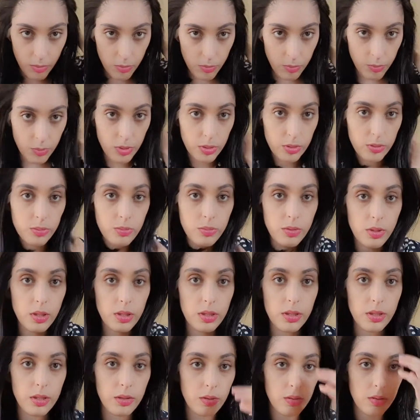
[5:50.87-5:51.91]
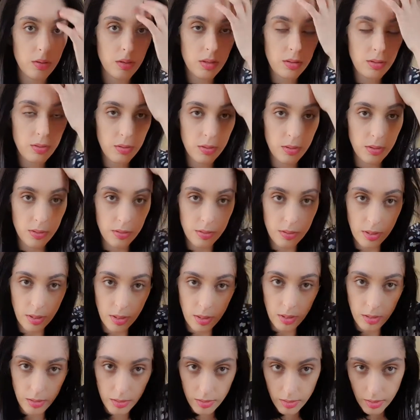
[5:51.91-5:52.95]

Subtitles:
we'll do that later. As you can tell,